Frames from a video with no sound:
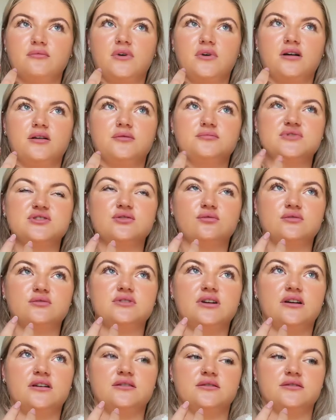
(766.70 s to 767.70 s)
I'm so
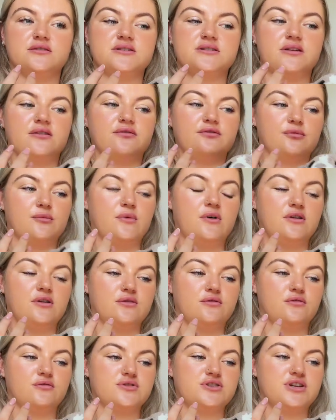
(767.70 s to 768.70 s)
tired from all the
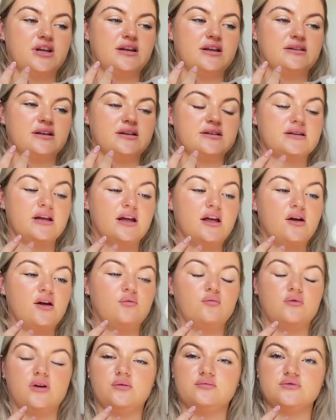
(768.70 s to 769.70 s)
crocheting that
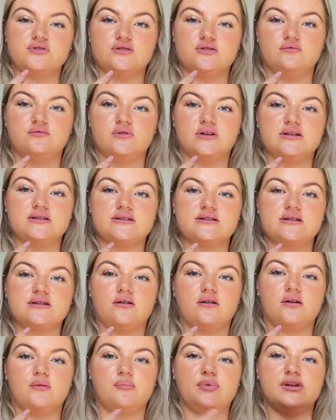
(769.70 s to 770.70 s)
when I was doing this,
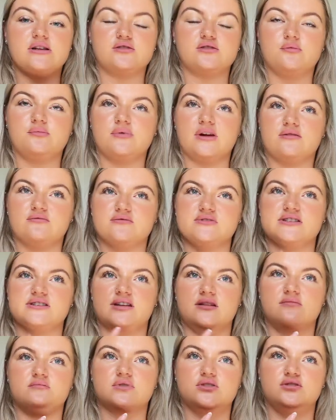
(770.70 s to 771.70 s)
I built up like
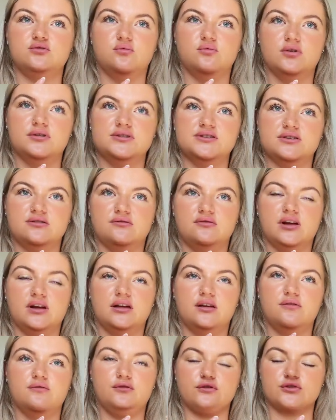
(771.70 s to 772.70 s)
resentment towards it, of
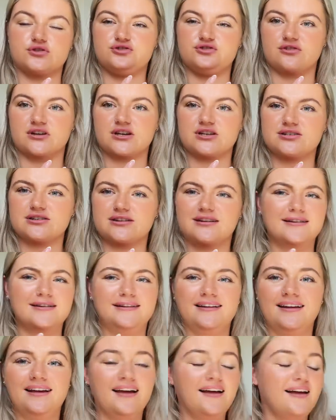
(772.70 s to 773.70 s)
like frustration.
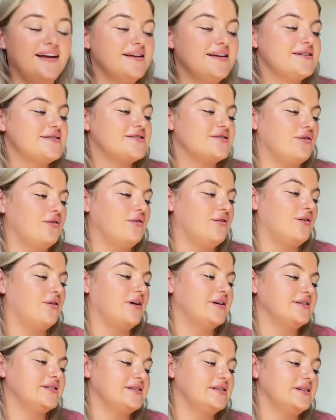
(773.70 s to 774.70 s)
So
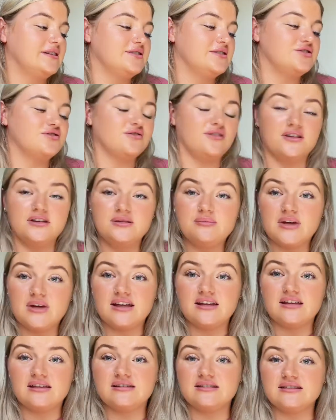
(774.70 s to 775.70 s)
I didn't enjoy
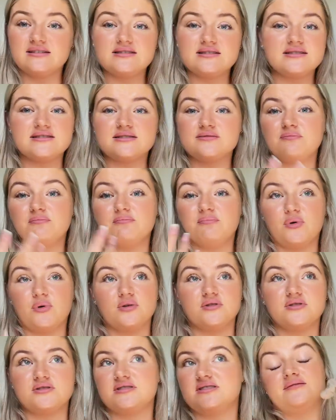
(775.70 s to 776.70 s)
making this,
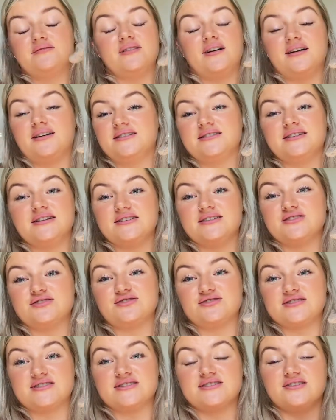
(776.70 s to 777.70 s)
but I think it's
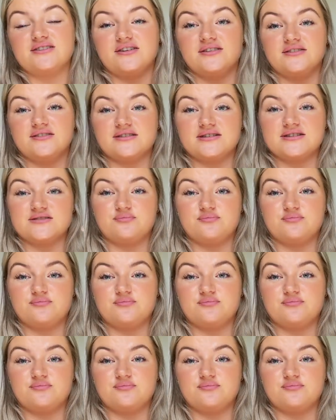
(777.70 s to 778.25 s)
just the tiredness.